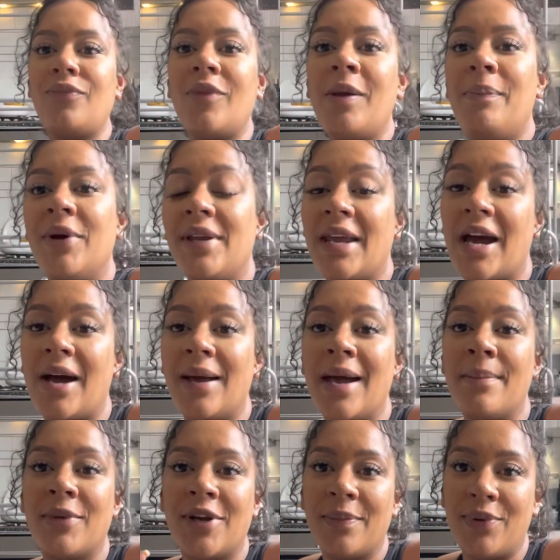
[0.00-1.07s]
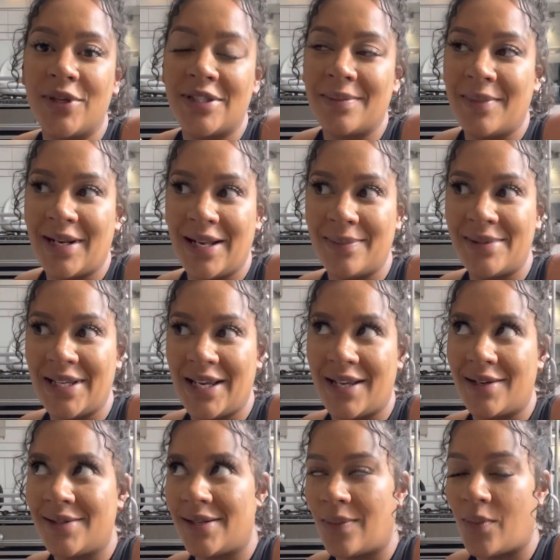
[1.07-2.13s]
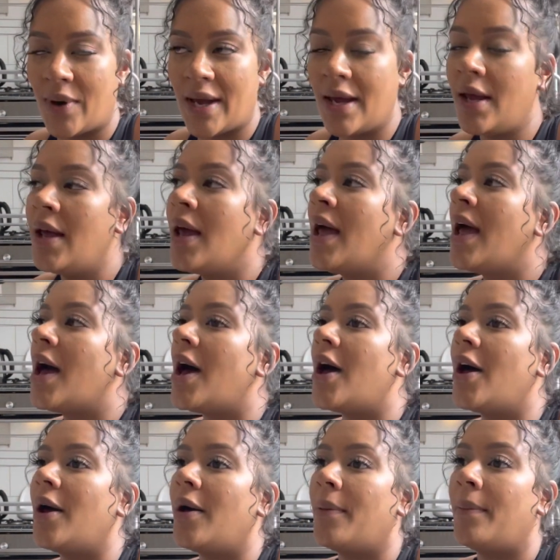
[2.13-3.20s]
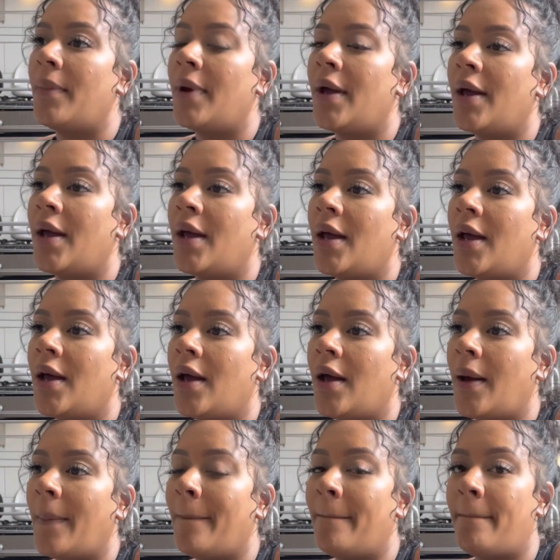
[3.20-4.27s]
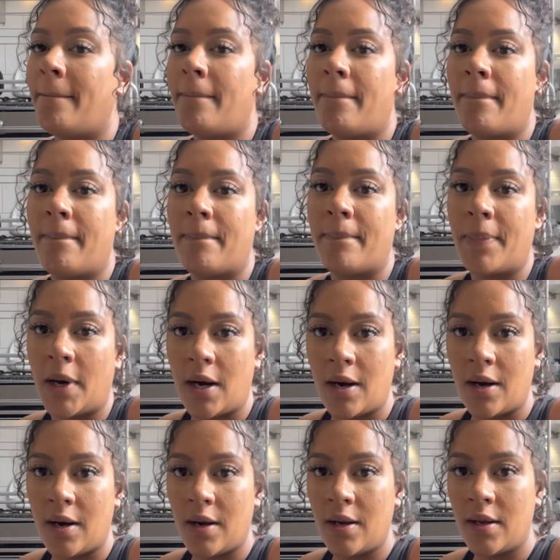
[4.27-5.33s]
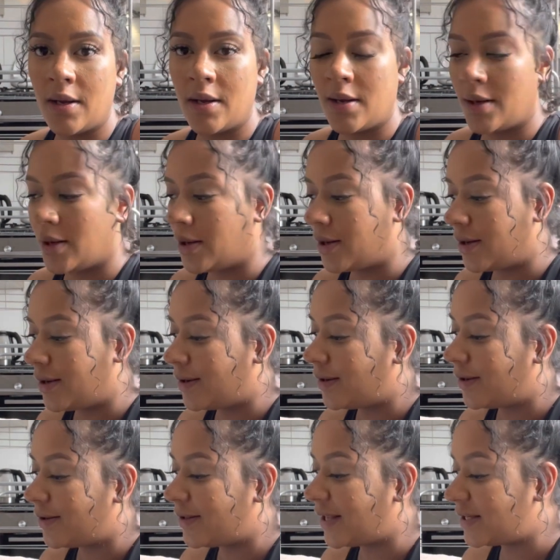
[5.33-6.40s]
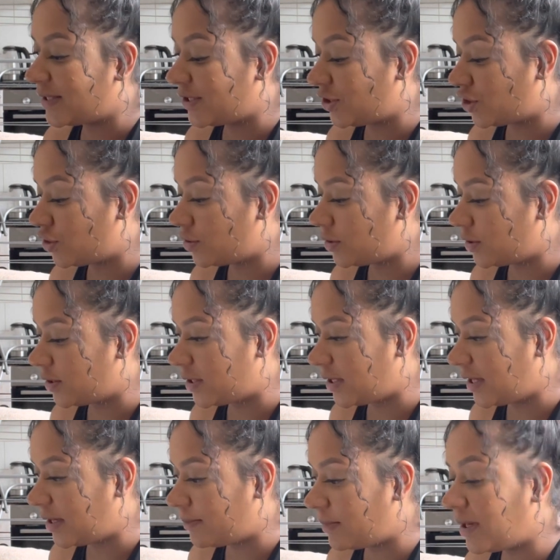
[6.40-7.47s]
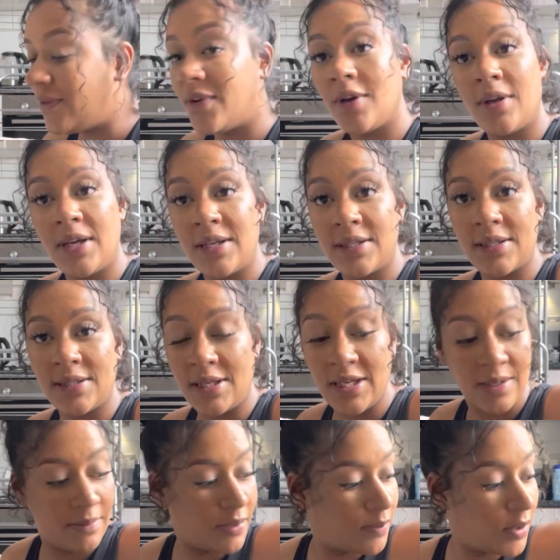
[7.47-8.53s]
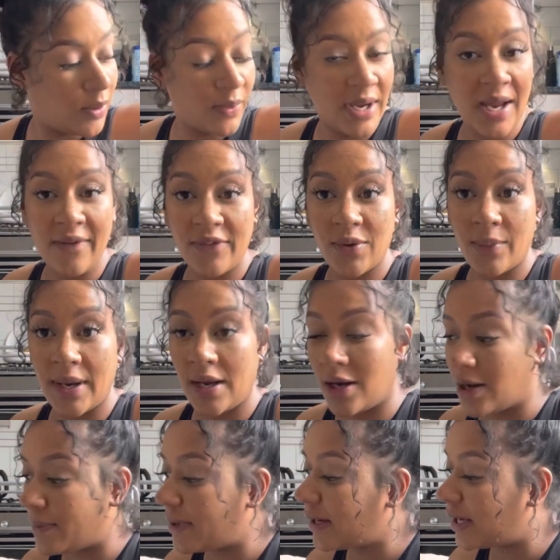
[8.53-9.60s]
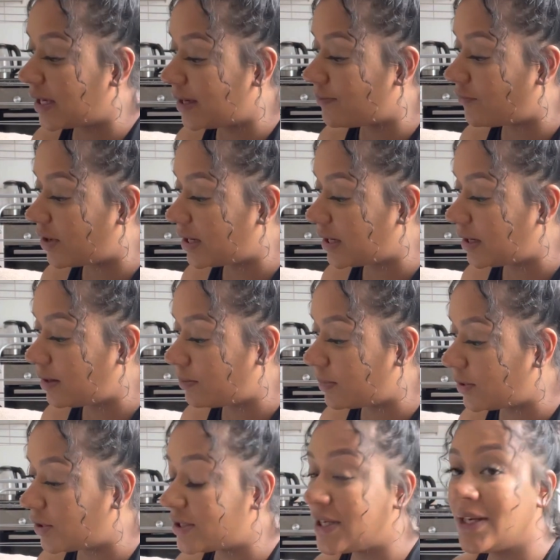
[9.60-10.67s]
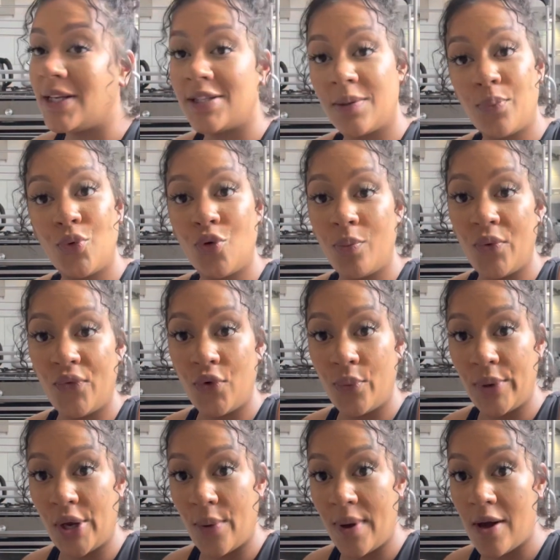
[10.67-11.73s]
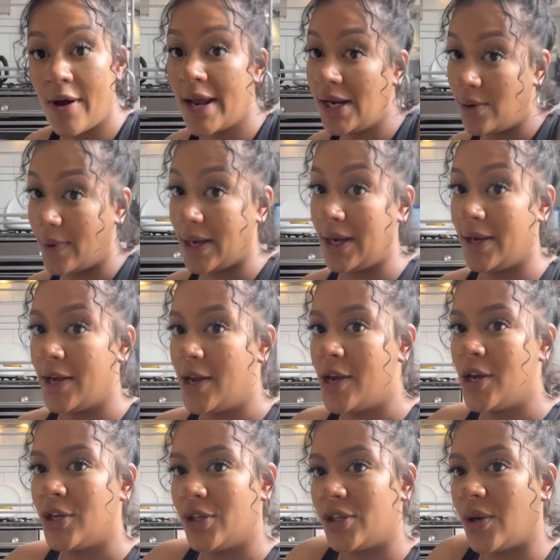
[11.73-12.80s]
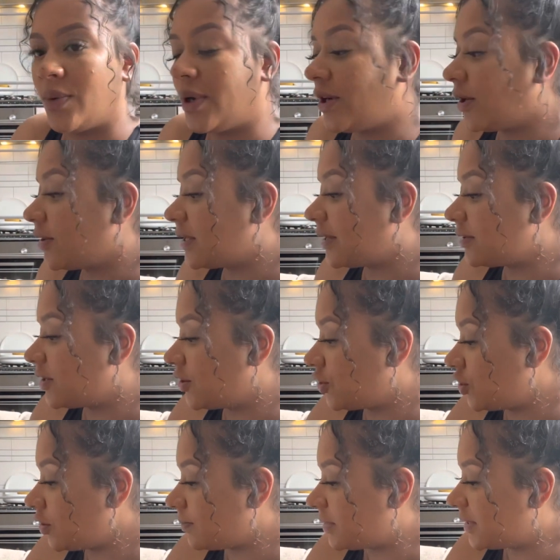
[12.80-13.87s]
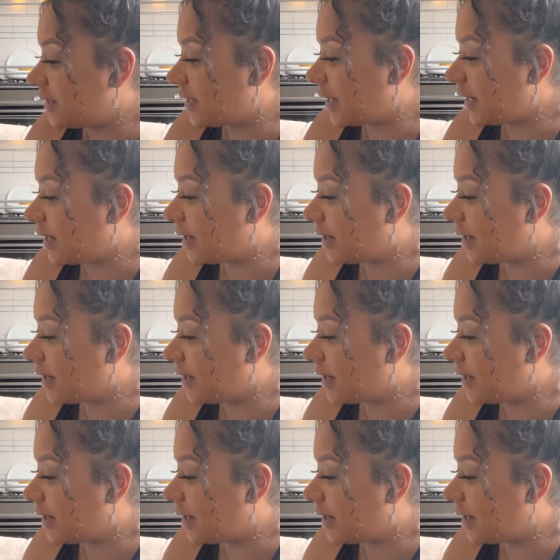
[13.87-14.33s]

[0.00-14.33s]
But yeah, I am going to put some clips in somewhere. But let's introduce you to him, even though he's asleep. But we have to wake up and get him ready because he needs a bottle before we go out anyway. So we're going to go down to the shops today.